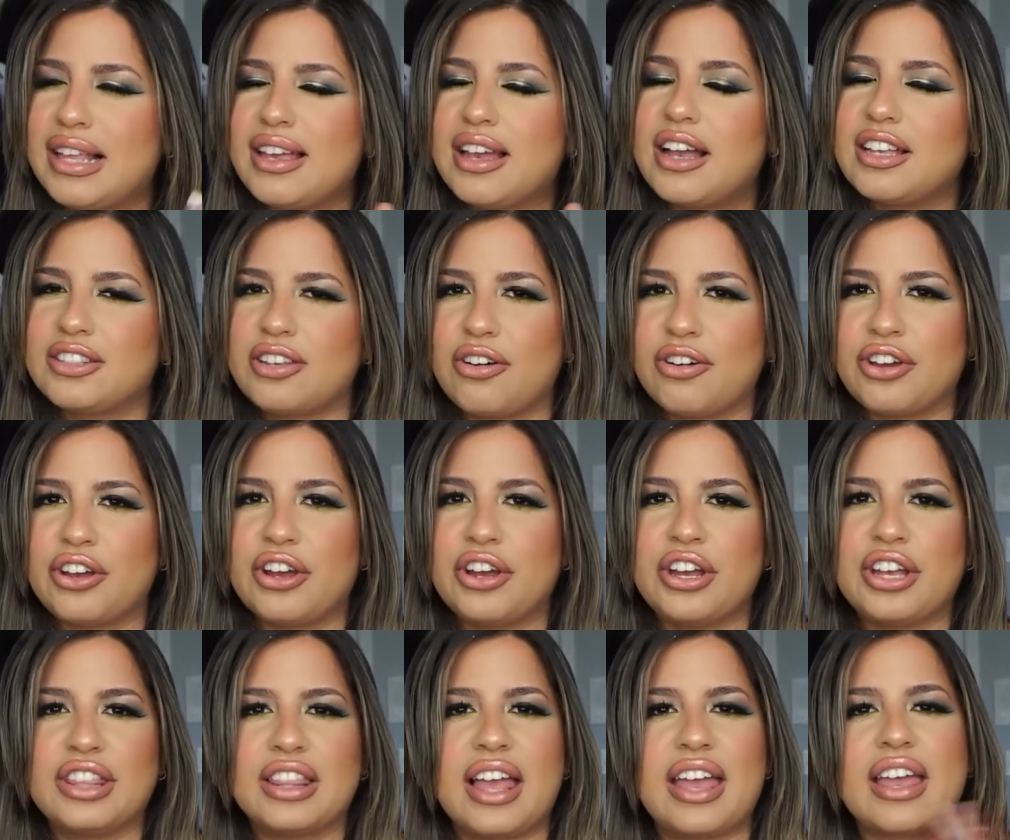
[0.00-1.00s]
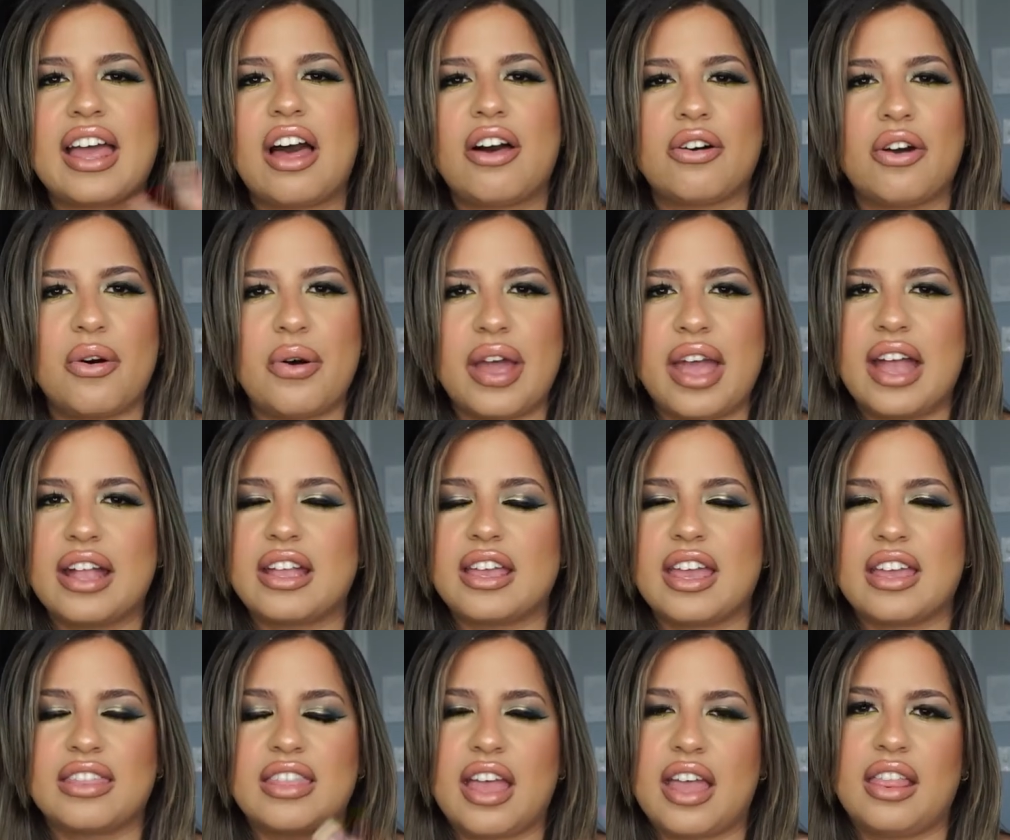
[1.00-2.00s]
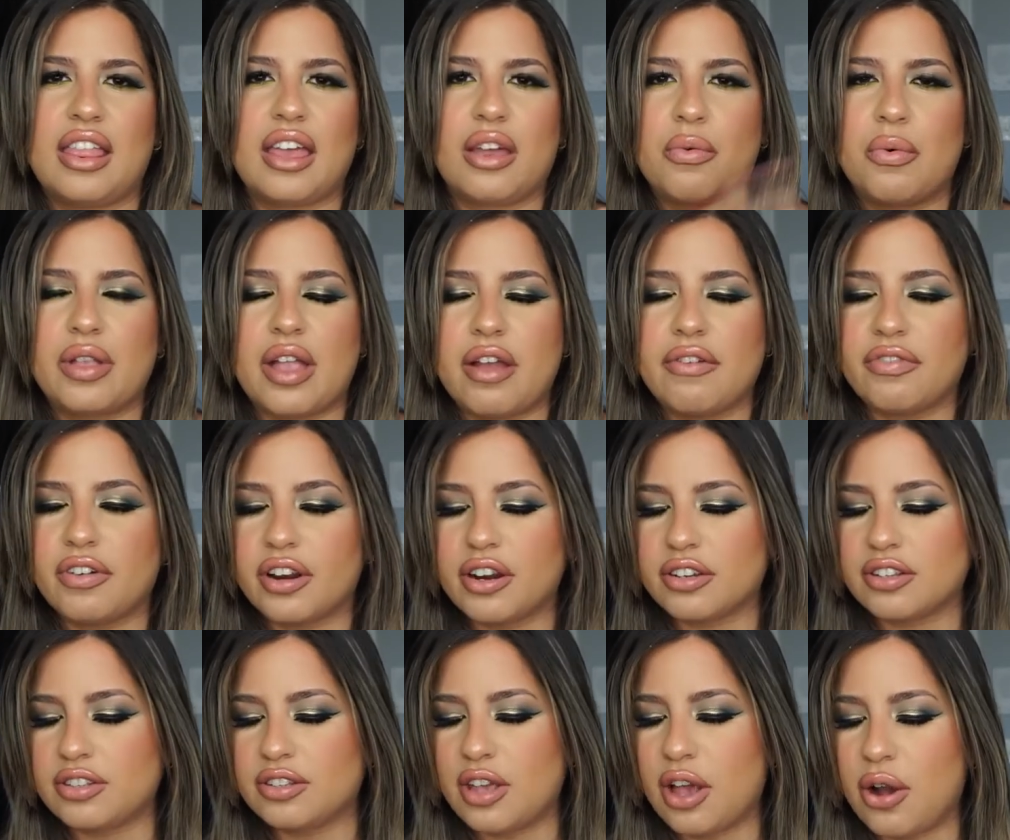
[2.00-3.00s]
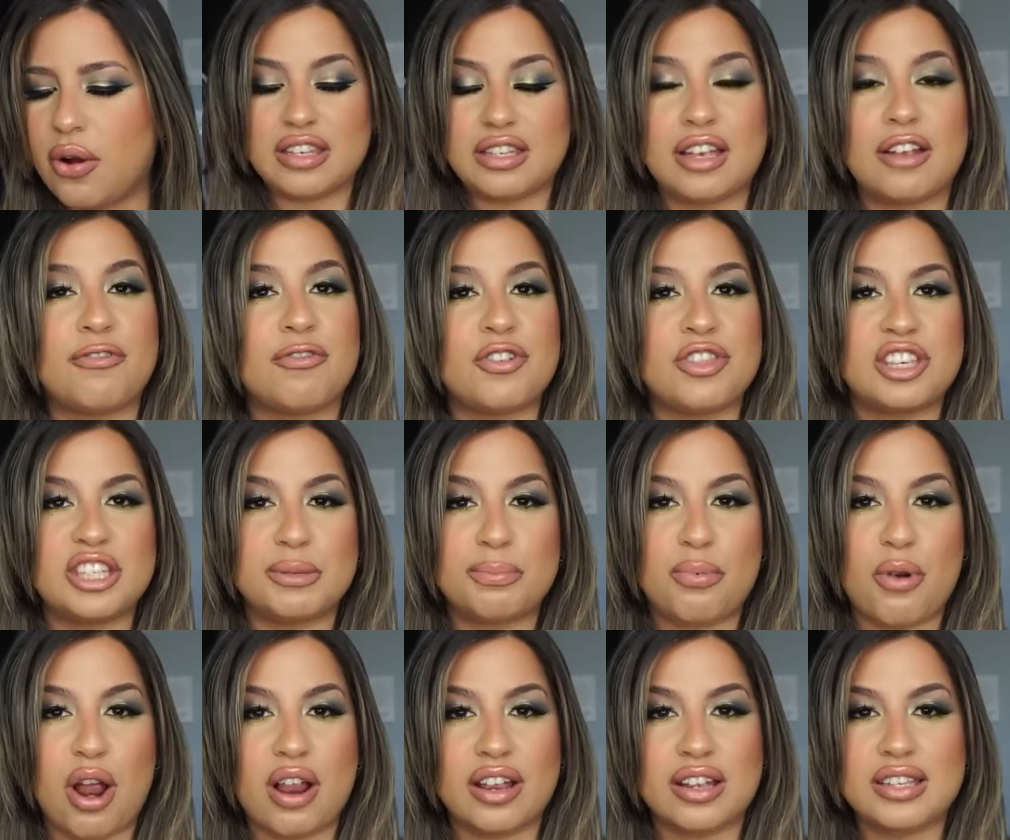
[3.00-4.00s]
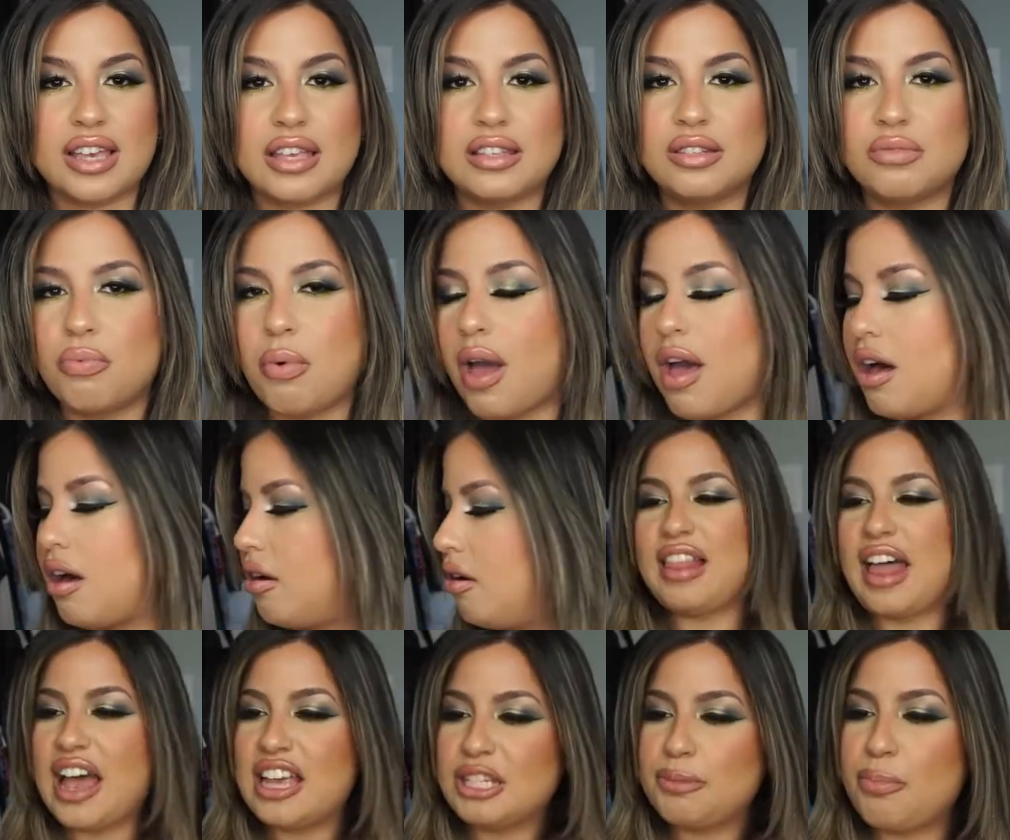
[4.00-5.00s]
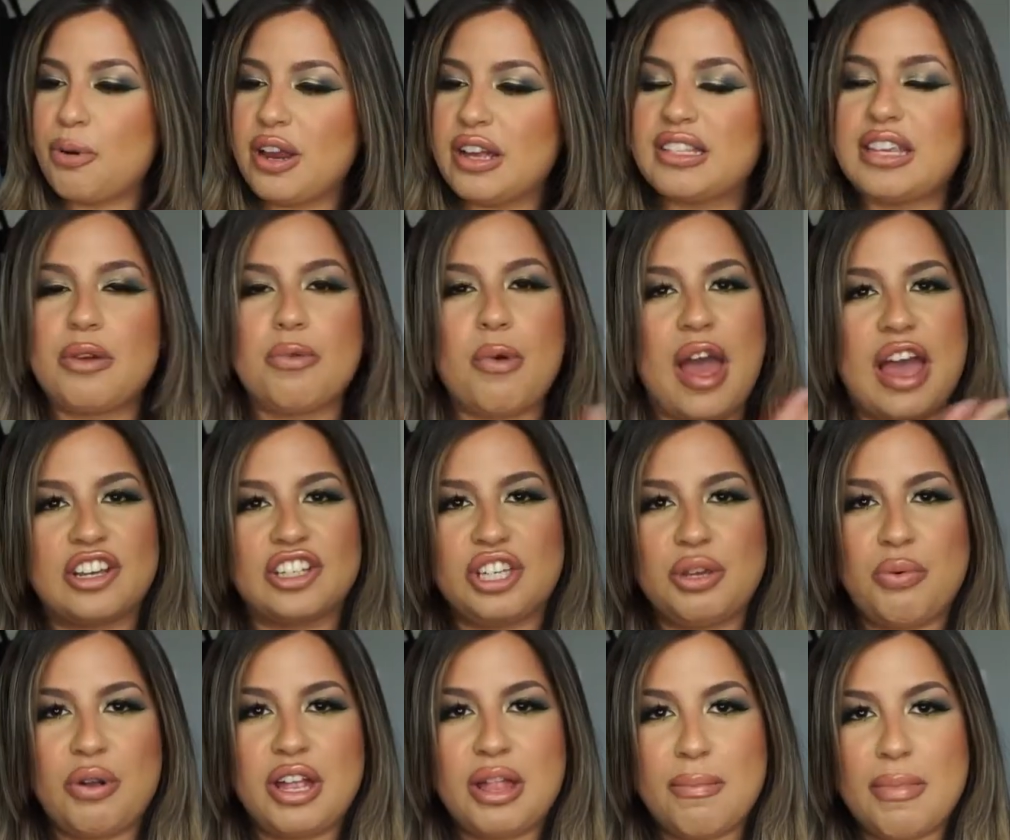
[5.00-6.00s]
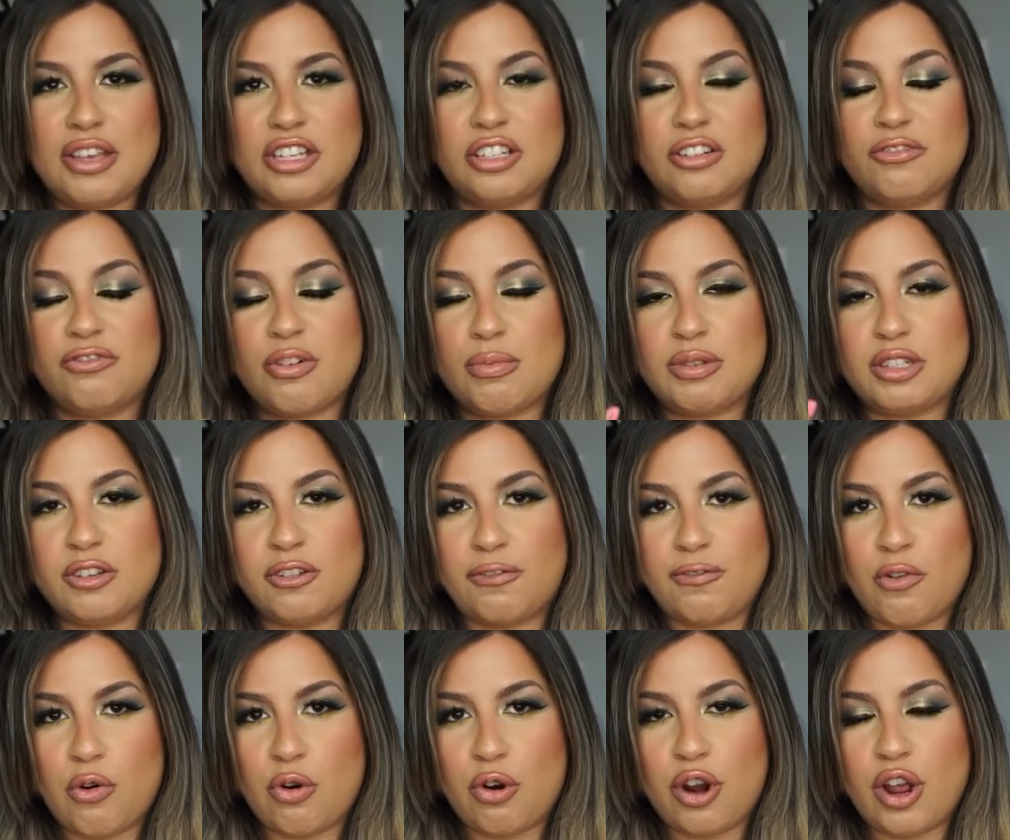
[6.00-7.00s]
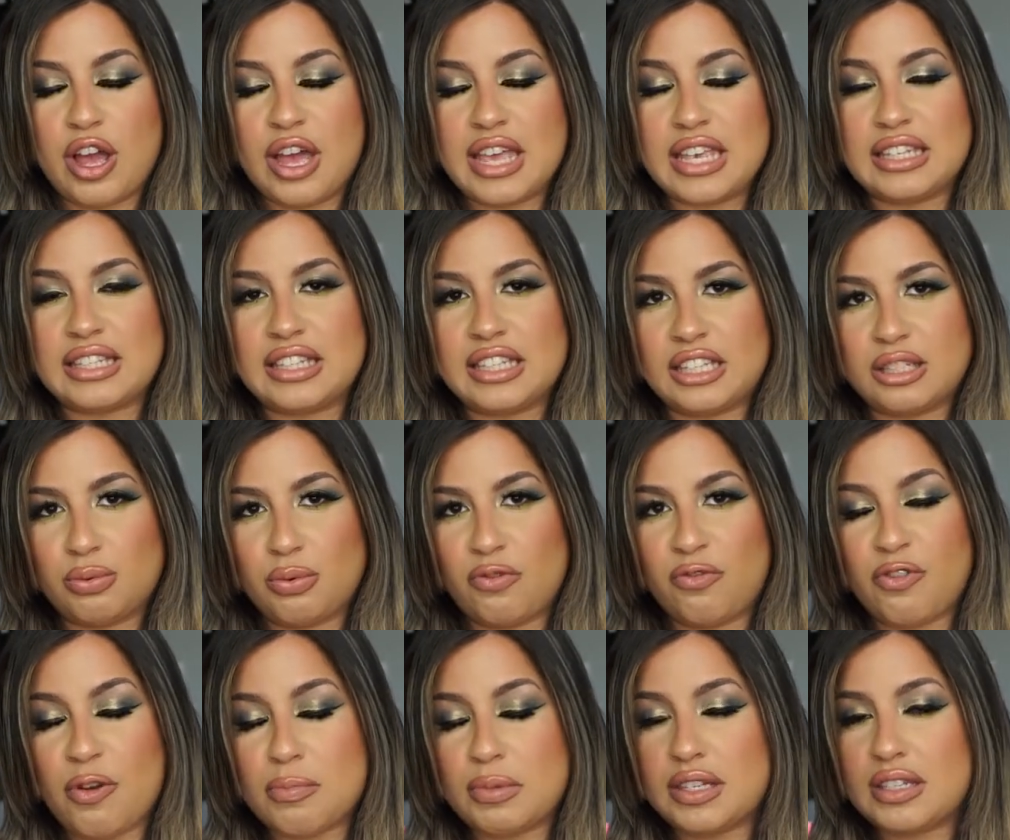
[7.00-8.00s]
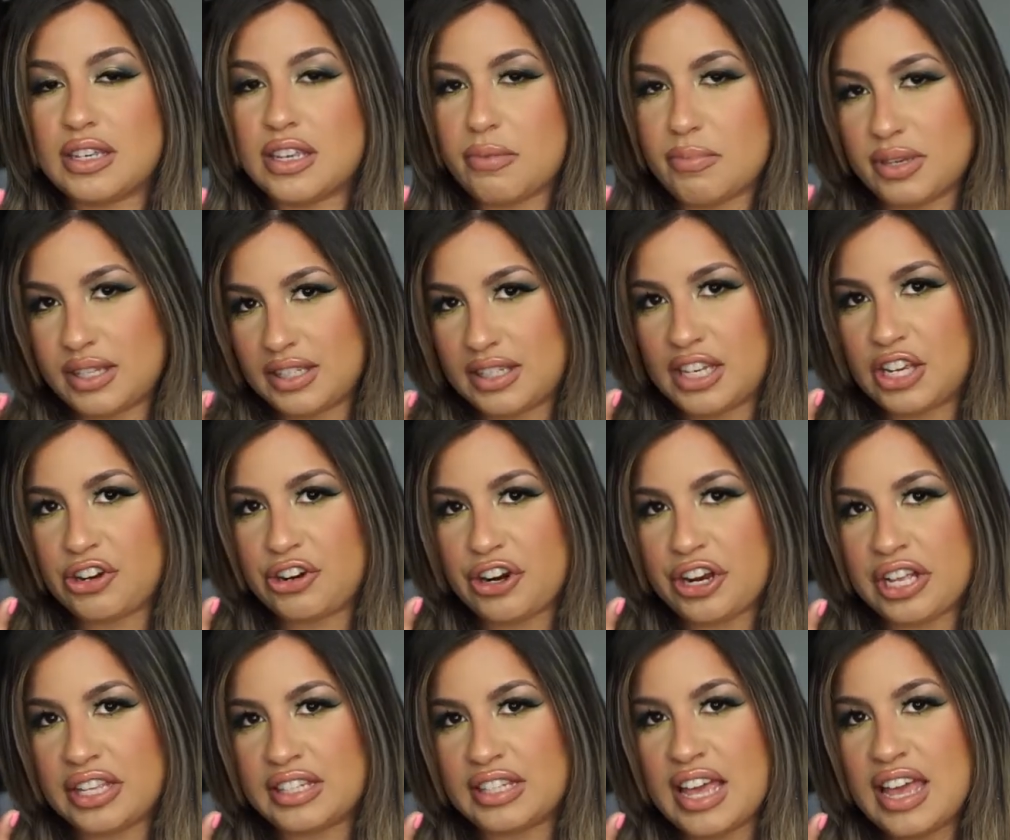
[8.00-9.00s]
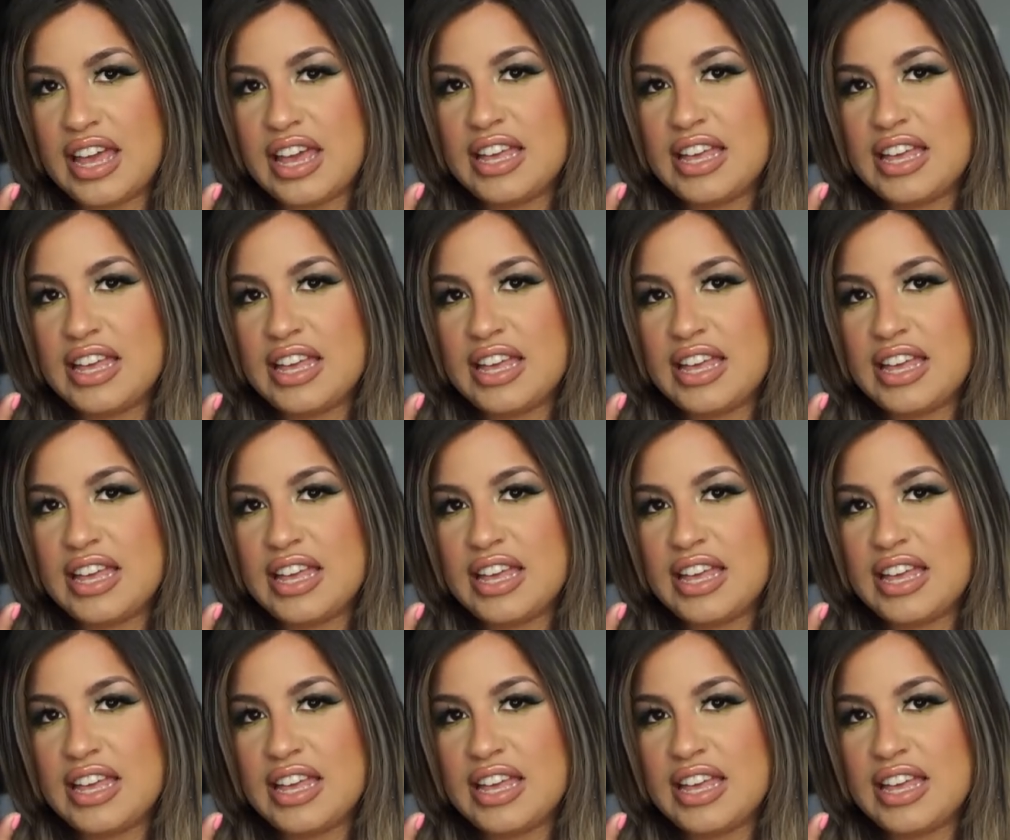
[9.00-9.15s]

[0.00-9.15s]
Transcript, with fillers: it's all good. Like I'll go ahead and get that like whenever. So excited for this product as well. Last product I actually wanted to mention from Sephora is this one from Cinema Secrets.